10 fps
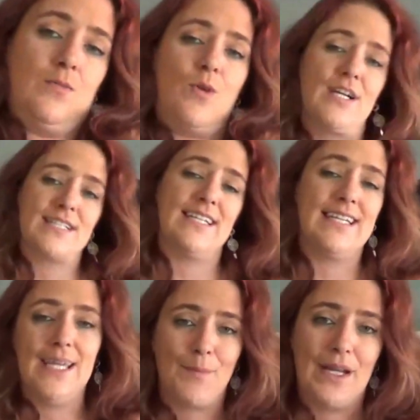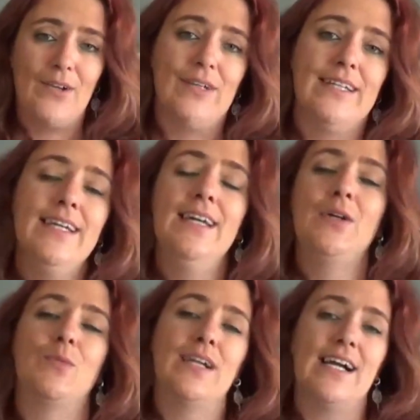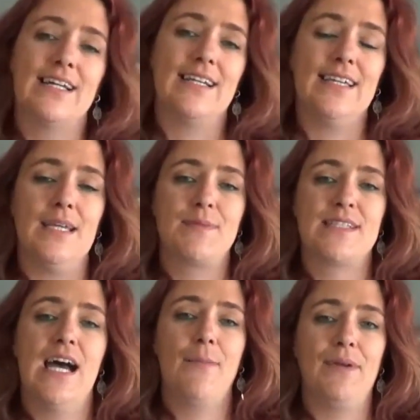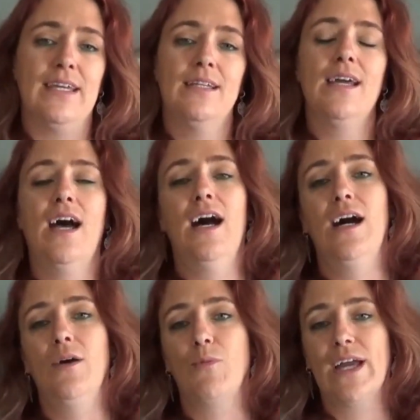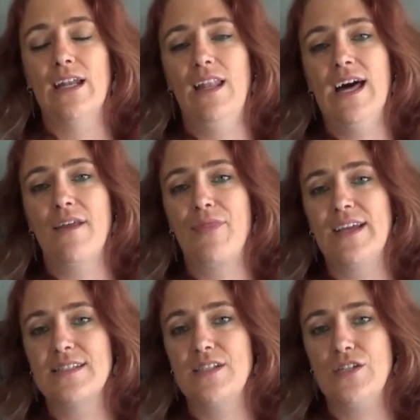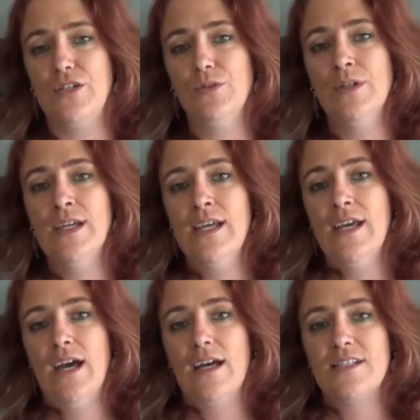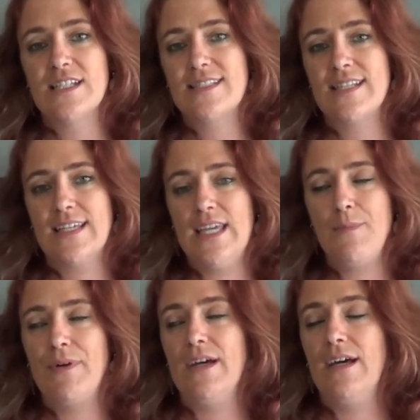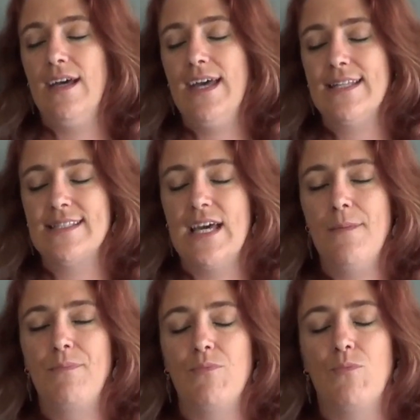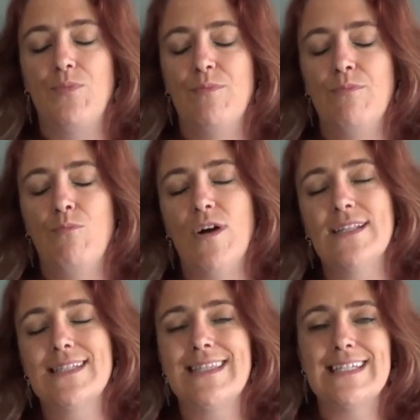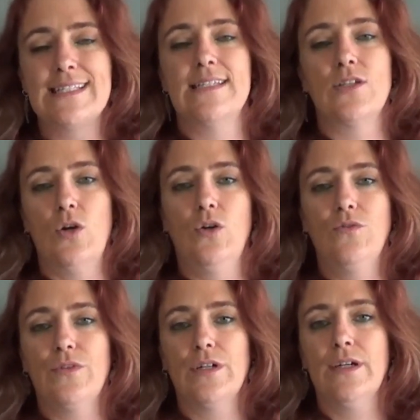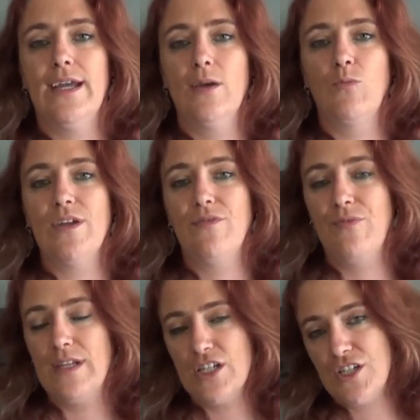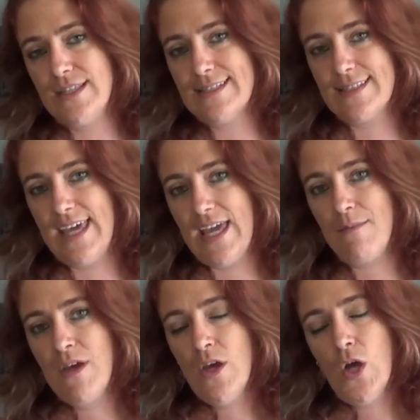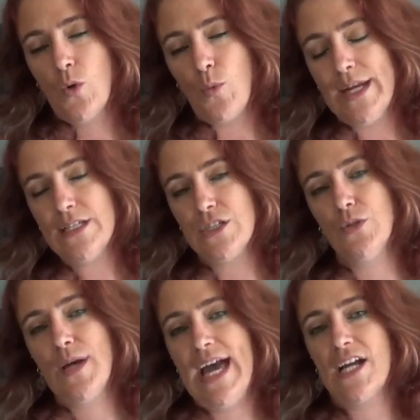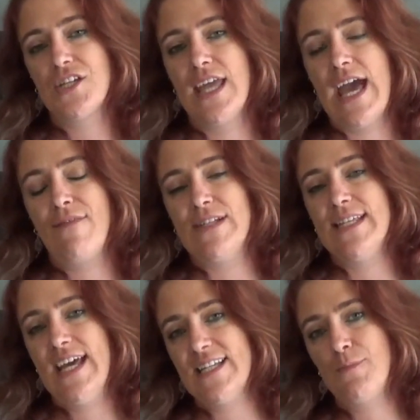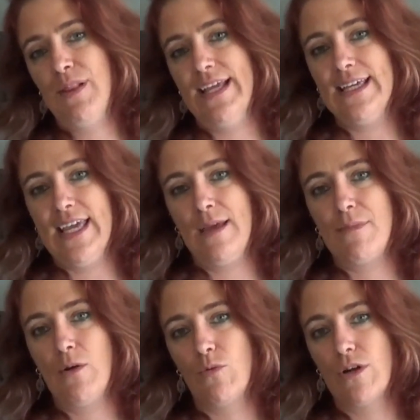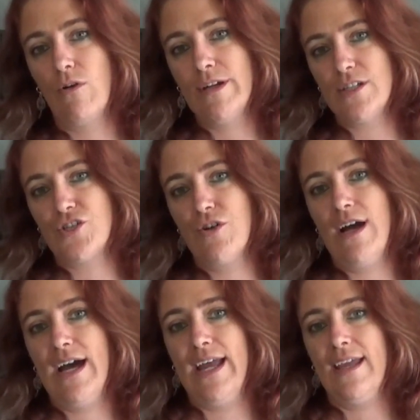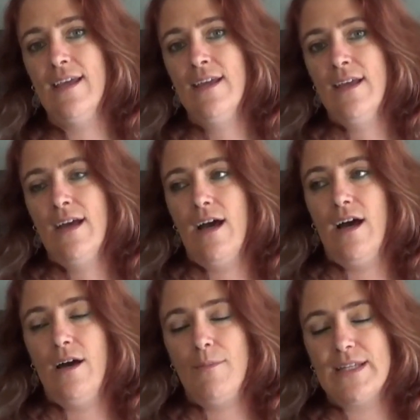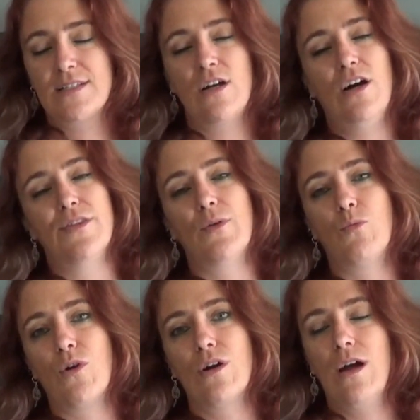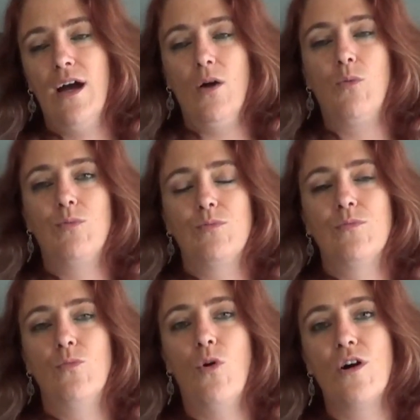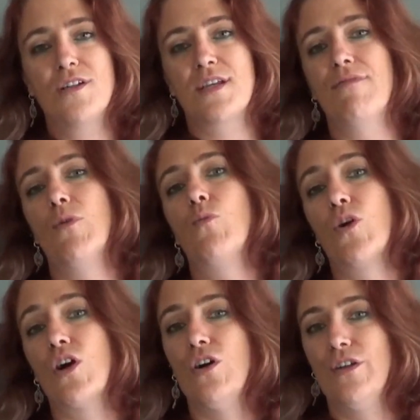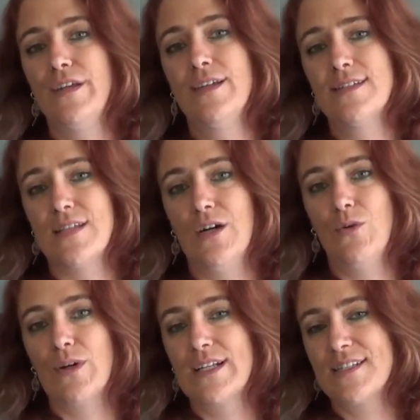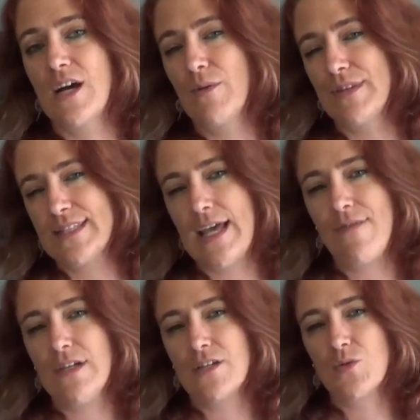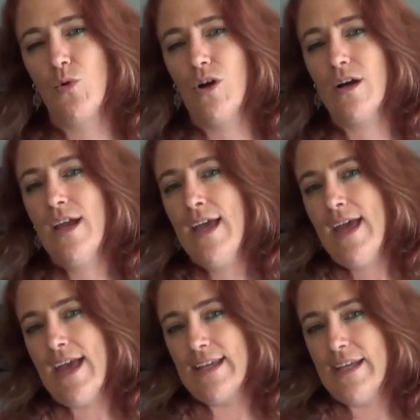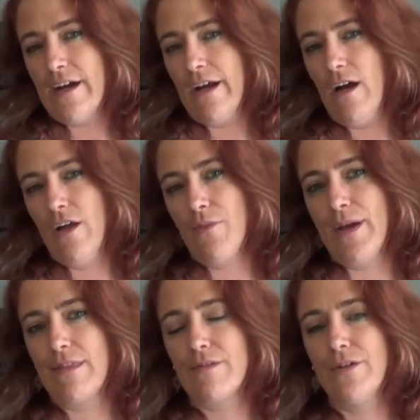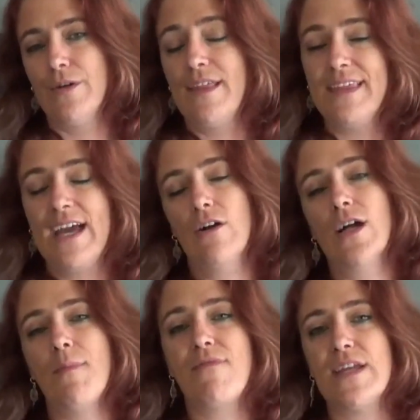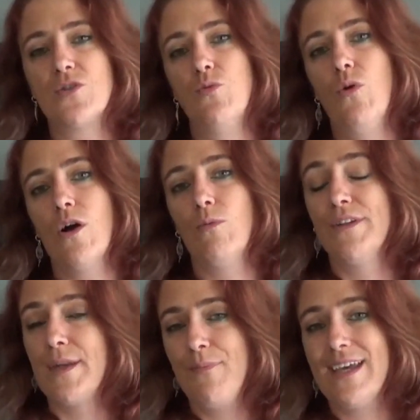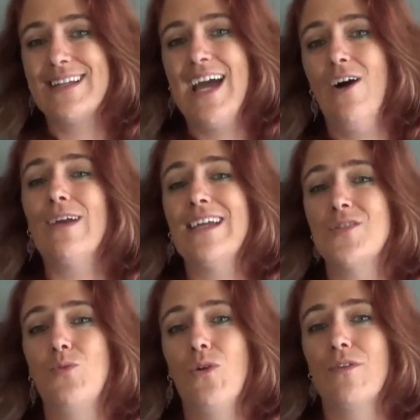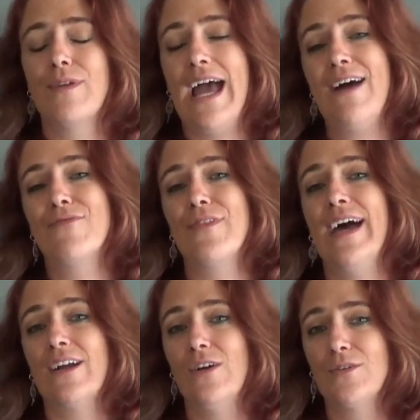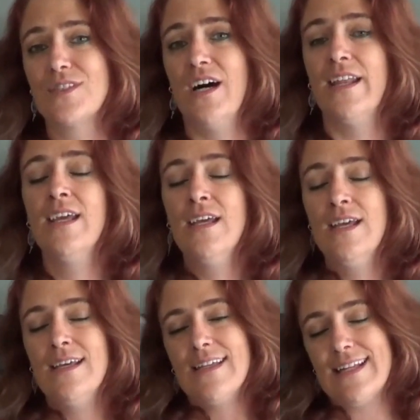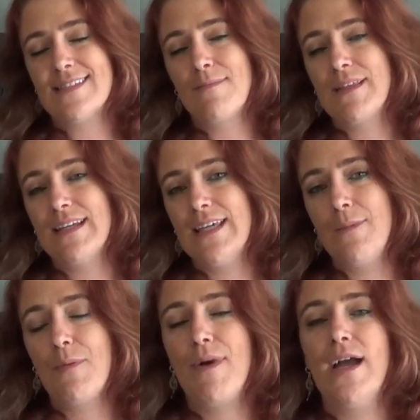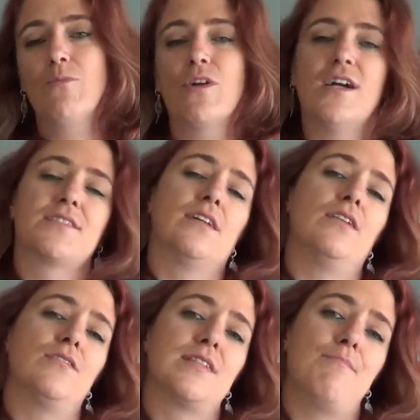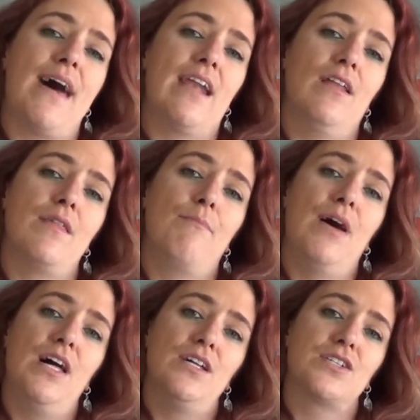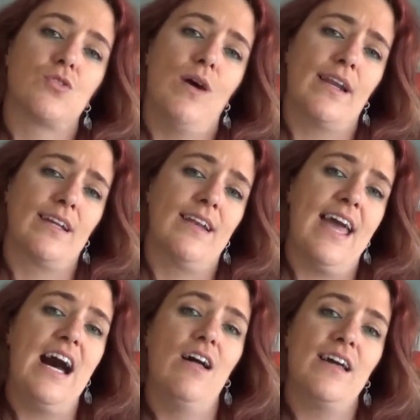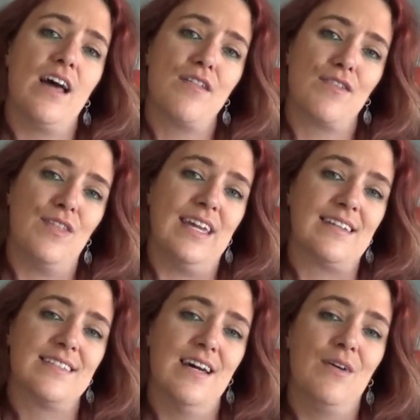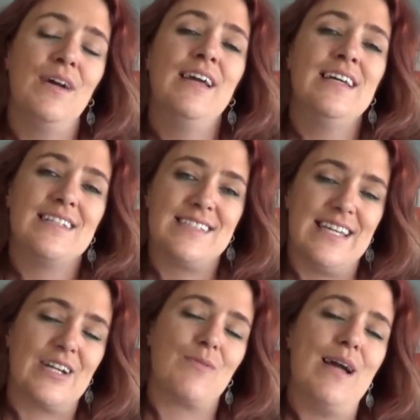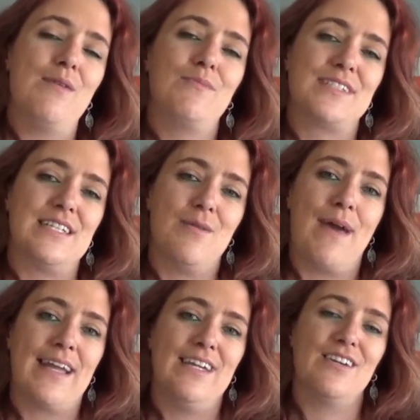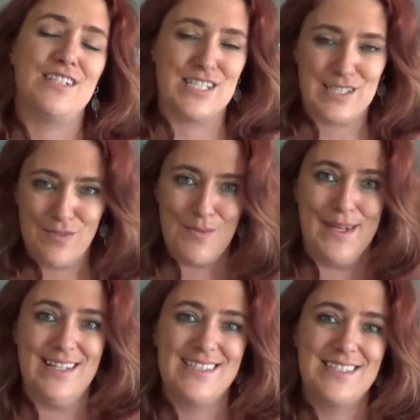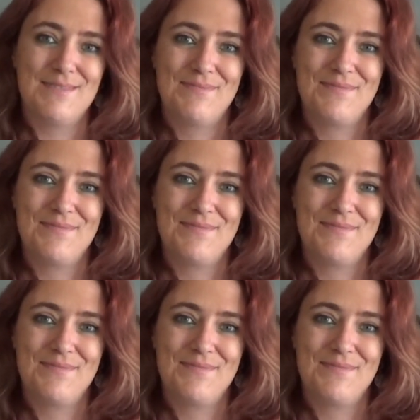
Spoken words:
War's going to keep going. We're not going to keep stopping. We got a lot of things to do. Just to keep a heads up, once this is over and we've finished this game, we do actually have a test play game that we're going to try. It's called the Wars of the World. So we're going to start with the 7 Years' War and carry all the way through. And the outcome of each war will depict how each war after that goes on. That's something to keep in mind. We're also going to do some Battle of the Bulge, Guadalcanal, and other things. So stick around. We'll see you back here in just a few minutes.